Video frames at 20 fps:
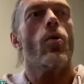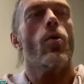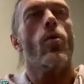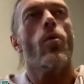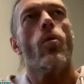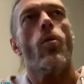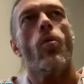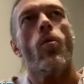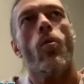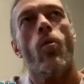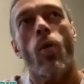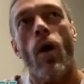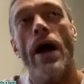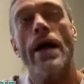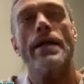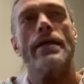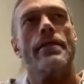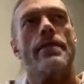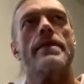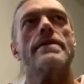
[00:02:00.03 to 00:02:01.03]

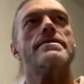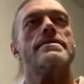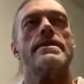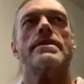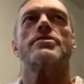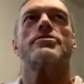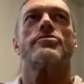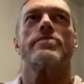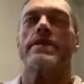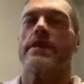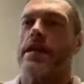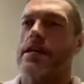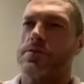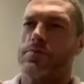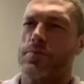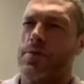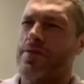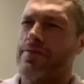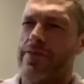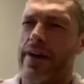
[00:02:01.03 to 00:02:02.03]
What this injury has
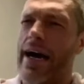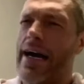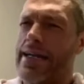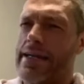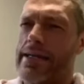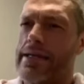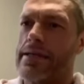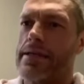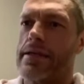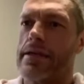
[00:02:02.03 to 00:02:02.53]
provided